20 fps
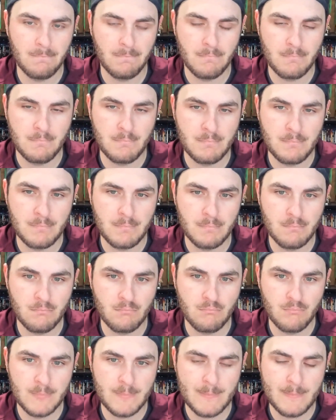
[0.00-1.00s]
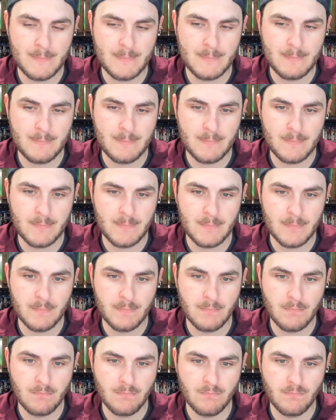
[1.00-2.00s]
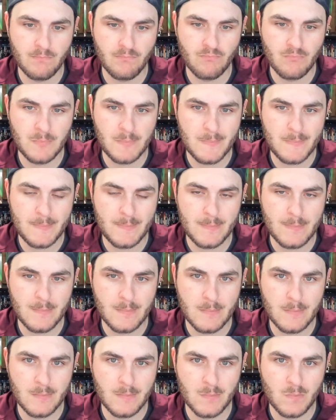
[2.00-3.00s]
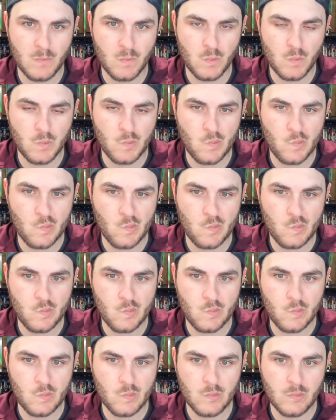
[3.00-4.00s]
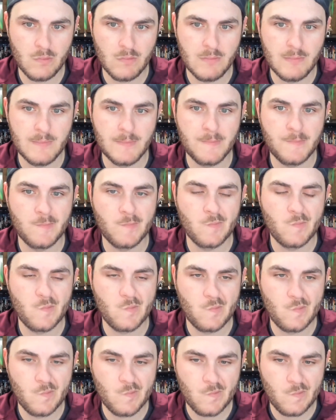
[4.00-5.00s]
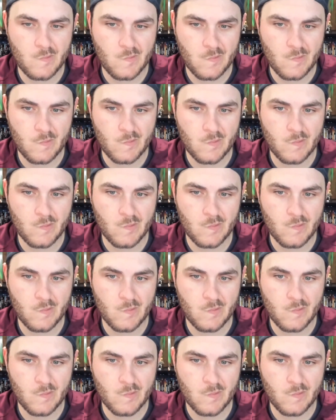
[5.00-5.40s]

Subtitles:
This person isn't speaking.